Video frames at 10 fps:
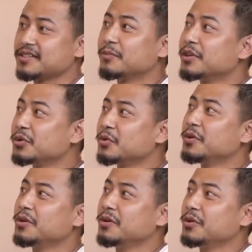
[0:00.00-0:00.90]
Someone
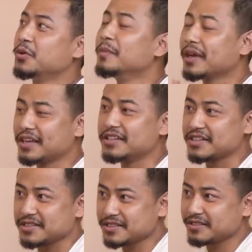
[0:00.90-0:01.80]
whom I can
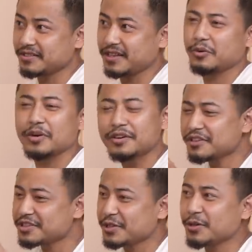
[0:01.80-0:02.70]
trust. Like,
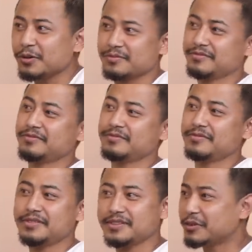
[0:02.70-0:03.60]
wherever she goes,
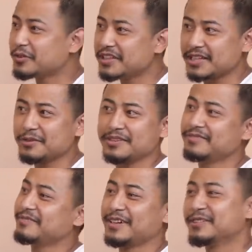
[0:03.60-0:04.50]

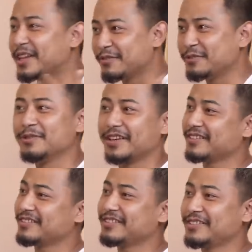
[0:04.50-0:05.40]
I don't have to,
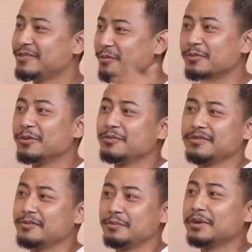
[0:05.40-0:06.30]
like.
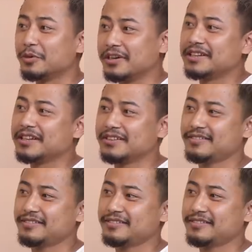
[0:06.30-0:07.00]
Be worried, nah.